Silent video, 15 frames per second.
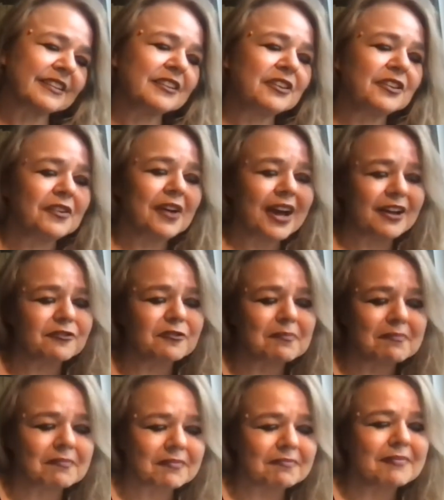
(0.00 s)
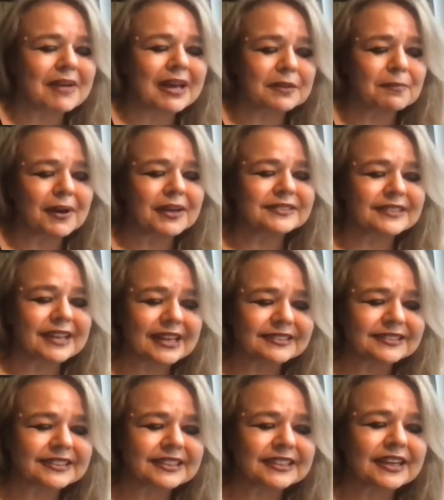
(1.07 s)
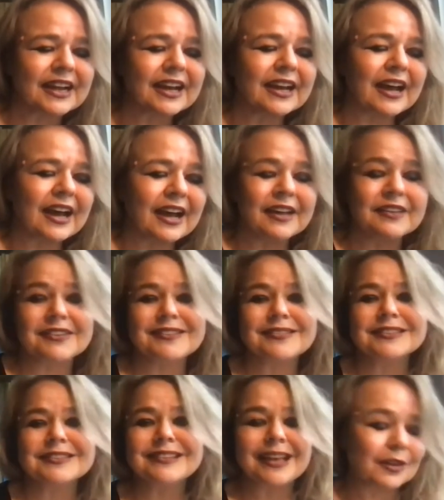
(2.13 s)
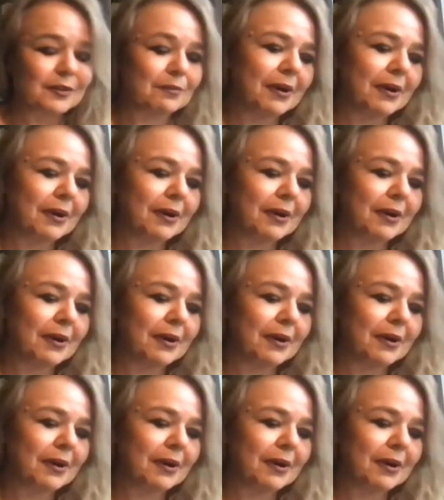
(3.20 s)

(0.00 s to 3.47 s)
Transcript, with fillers: you have Magpie Daddy and then the second oh.